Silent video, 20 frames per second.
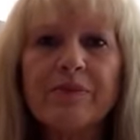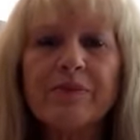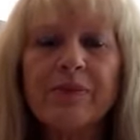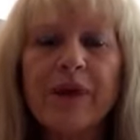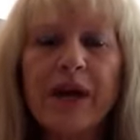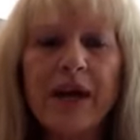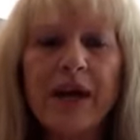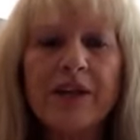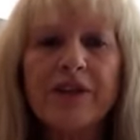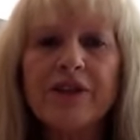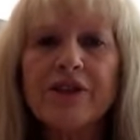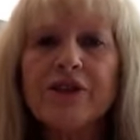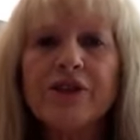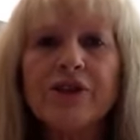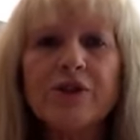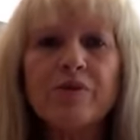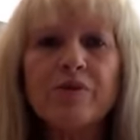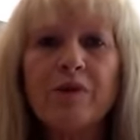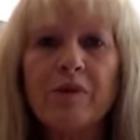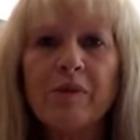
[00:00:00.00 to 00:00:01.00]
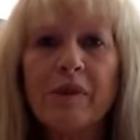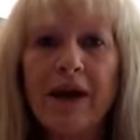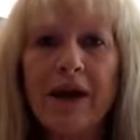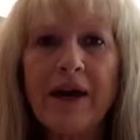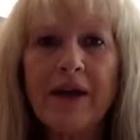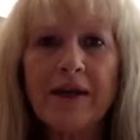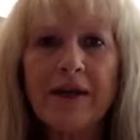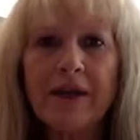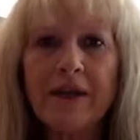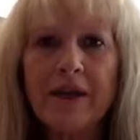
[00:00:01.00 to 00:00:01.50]
I had super
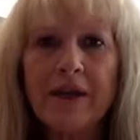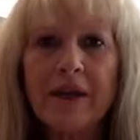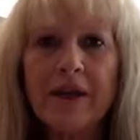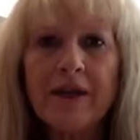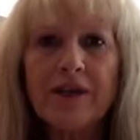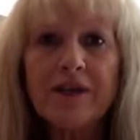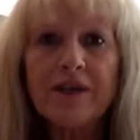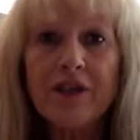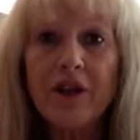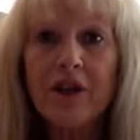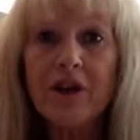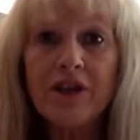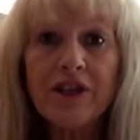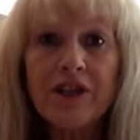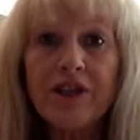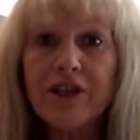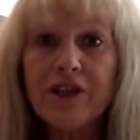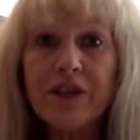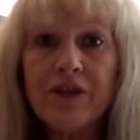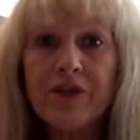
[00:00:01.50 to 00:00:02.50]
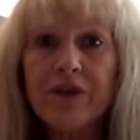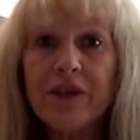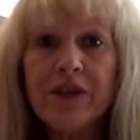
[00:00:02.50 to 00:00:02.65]
bad scar tissue.